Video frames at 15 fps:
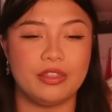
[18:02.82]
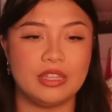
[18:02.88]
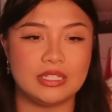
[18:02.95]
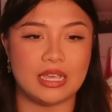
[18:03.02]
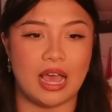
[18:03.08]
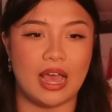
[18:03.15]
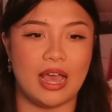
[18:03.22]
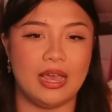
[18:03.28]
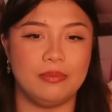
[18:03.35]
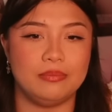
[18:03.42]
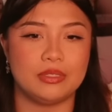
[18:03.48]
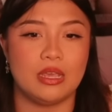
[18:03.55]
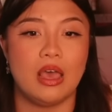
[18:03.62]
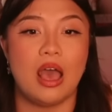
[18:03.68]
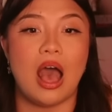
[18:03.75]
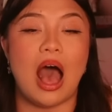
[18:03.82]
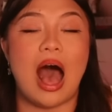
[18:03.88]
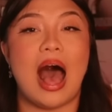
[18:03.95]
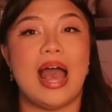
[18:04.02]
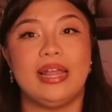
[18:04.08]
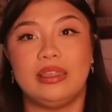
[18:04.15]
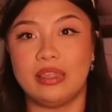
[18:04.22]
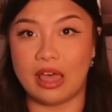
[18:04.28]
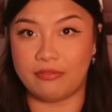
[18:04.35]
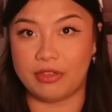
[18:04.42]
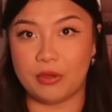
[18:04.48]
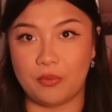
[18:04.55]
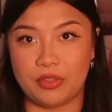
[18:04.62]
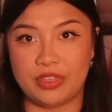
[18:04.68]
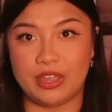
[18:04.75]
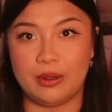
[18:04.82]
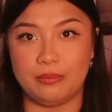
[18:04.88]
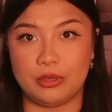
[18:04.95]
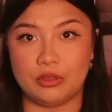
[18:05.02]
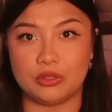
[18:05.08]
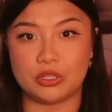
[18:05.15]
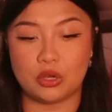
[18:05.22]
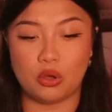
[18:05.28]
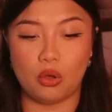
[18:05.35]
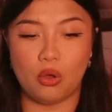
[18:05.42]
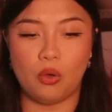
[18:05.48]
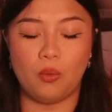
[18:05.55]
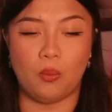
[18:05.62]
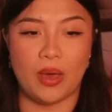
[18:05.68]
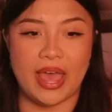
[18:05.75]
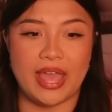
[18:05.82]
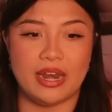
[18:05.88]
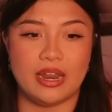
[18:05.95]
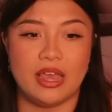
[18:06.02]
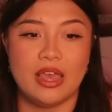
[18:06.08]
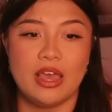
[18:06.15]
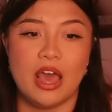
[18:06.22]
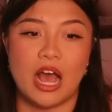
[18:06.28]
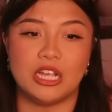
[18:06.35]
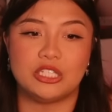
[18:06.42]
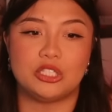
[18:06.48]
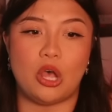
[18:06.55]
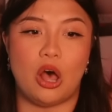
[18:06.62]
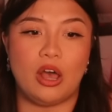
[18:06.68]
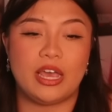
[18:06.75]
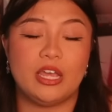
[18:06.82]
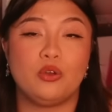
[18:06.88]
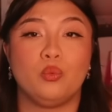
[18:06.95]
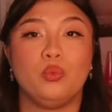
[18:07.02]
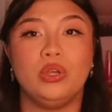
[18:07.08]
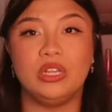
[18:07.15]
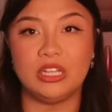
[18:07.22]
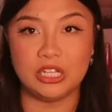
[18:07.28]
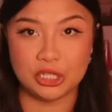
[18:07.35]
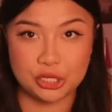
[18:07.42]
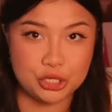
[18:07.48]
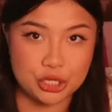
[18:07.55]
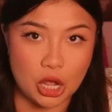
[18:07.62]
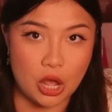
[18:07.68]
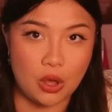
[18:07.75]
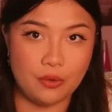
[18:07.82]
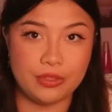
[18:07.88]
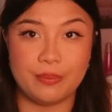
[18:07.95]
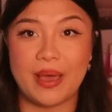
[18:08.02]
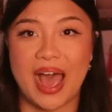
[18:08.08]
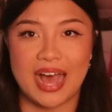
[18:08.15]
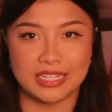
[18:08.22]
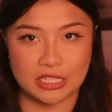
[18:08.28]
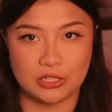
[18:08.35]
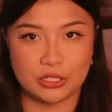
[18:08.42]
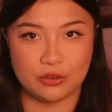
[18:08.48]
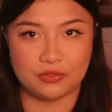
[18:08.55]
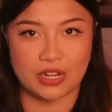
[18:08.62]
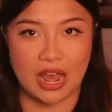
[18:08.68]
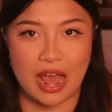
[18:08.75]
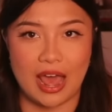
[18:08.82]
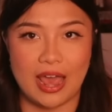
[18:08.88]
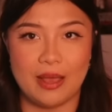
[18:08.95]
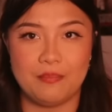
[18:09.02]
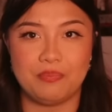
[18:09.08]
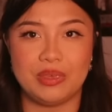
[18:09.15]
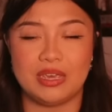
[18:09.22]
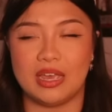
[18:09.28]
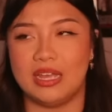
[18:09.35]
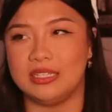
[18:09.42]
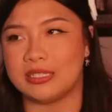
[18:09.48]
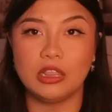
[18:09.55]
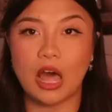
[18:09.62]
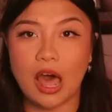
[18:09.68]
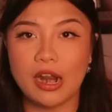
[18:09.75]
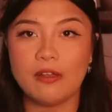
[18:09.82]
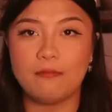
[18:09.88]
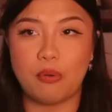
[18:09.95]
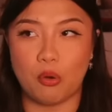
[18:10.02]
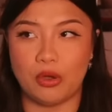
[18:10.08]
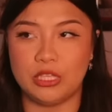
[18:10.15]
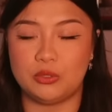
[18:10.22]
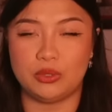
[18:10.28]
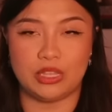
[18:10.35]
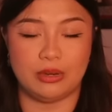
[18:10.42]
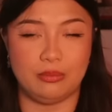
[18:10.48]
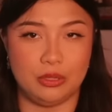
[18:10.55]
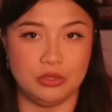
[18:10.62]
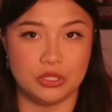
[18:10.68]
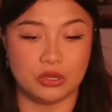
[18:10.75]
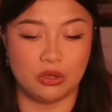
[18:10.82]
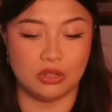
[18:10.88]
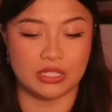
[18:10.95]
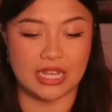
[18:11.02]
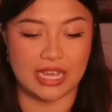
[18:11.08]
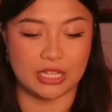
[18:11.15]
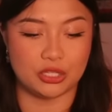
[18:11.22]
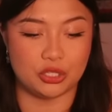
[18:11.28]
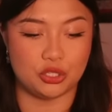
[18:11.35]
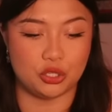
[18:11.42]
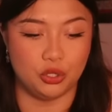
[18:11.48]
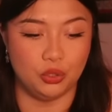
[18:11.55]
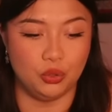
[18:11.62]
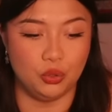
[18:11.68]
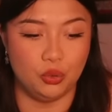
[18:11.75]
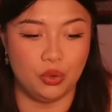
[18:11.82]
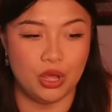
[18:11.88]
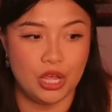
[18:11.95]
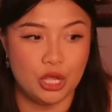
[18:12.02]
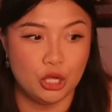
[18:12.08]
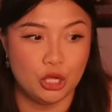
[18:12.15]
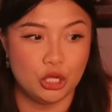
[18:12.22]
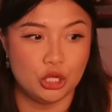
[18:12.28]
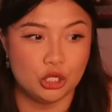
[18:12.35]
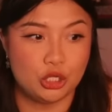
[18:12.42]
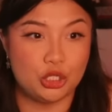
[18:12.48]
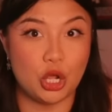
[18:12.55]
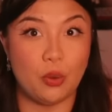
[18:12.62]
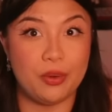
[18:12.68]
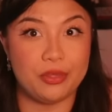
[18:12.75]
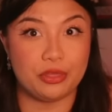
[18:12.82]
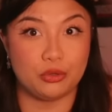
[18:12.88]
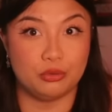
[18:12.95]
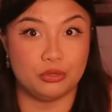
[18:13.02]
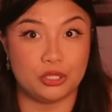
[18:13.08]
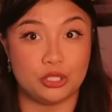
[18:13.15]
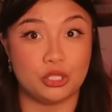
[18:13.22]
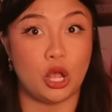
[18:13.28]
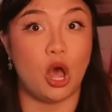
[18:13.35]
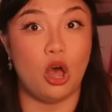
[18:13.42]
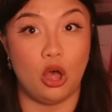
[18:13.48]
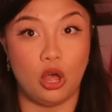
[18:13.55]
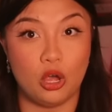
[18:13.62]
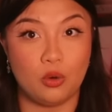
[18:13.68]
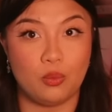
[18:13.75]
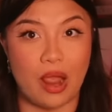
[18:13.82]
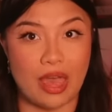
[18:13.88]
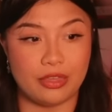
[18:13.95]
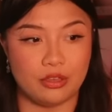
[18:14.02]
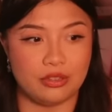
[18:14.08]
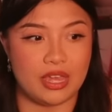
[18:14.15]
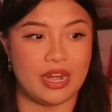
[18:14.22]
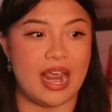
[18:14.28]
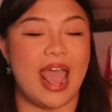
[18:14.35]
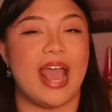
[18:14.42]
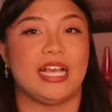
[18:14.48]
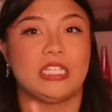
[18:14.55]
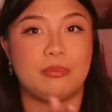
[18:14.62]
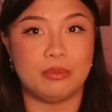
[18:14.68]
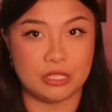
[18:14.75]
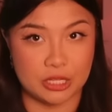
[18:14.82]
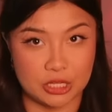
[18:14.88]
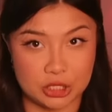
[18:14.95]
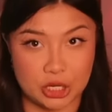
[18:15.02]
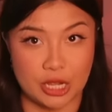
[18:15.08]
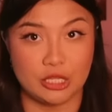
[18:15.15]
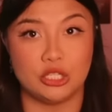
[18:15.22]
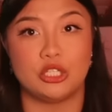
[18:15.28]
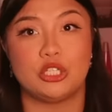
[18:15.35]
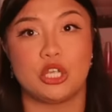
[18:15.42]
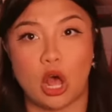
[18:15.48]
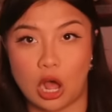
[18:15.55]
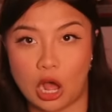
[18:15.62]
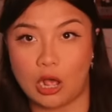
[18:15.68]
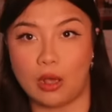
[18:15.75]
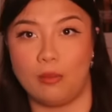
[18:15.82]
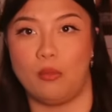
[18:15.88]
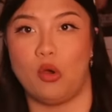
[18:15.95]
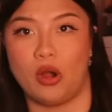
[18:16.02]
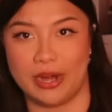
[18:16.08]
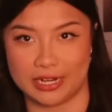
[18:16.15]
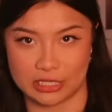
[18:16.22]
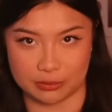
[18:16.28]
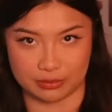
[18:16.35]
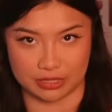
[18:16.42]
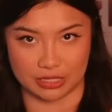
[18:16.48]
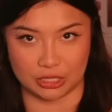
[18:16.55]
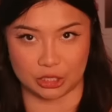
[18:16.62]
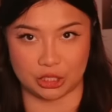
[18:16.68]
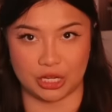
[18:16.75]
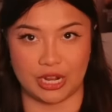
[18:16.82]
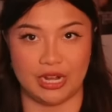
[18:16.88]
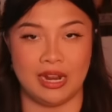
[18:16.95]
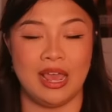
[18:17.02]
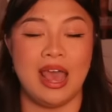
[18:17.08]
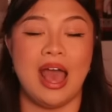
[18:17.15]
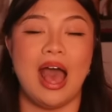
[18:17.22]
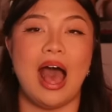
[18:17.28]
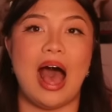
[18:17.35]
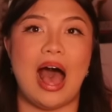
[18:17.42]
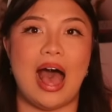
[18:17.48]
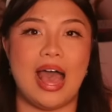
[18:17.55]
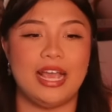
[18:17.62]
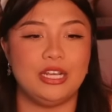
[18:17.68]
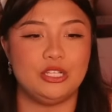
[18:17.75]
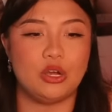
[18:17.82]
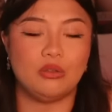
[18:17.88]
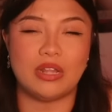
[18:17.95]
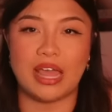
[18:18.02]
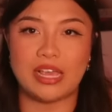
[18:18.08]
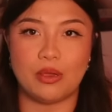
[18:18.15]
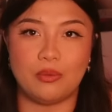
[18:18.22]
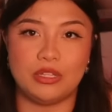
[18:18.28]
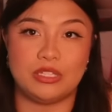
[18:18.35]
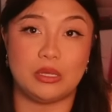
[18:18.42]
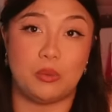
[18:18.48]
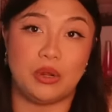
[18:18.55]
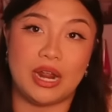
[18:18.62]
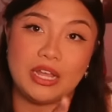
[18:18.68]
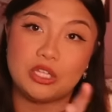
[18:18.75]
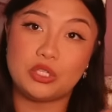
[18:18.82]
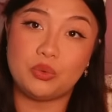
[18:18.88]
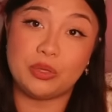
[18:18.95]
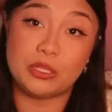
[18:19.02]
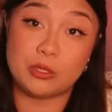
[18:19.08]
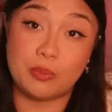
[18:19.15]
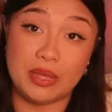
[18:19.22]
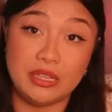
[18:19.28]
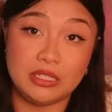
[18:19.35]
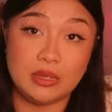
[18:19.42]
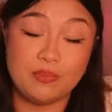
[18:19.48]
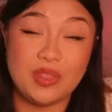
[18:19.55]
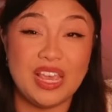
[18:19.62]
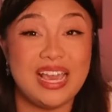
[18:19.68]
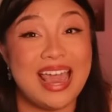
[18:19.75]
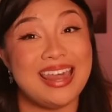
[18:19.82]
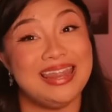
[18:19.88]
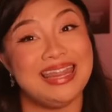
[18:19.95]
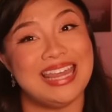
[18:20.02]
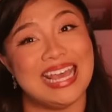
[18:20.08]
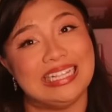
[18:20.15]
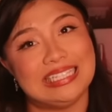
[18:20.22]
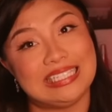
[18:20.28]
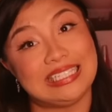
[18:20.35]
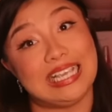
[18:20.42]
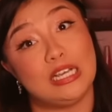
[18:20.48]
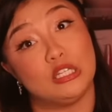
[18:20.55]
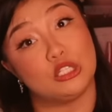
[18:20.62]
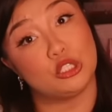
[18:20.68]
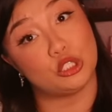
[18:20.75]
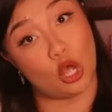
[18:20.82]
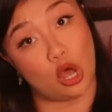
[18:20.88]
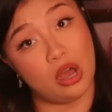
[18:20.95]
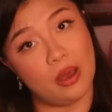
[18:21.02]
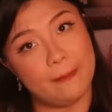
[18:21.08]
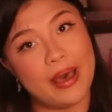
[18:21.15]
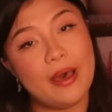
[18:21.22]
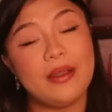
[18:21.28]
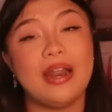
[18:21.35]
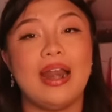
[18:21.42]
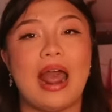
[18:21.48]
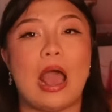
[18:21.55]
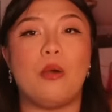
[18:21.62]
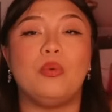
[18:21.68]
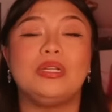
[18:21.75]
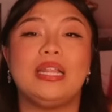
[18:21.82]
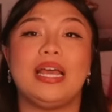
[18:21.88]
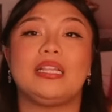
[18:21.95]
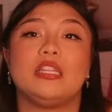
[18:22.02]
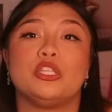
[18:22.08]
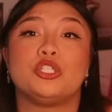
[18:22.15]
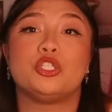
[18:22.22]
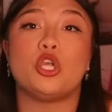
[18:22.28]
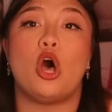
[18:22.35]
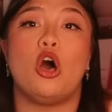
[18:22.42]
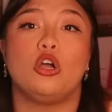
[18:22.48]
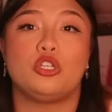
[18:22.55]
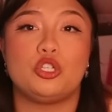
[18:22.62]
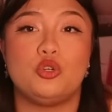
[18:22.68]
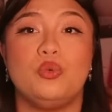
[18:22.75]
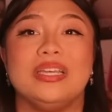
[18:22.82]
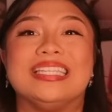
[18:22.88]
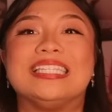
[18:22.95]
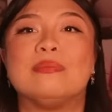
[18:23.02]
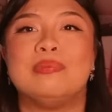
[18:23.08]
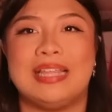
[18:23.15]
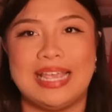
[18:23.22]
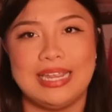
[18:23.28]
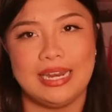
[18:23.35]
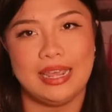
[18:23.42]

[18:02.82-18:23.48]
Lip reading: of the times I love it within a musical when a song can really show the passage of time, because a lot of points within musicals is to show it through song rather than exposition, song, more exposition. I don't like it when someone has to explain something and then sing a song about it. I would like the song to explain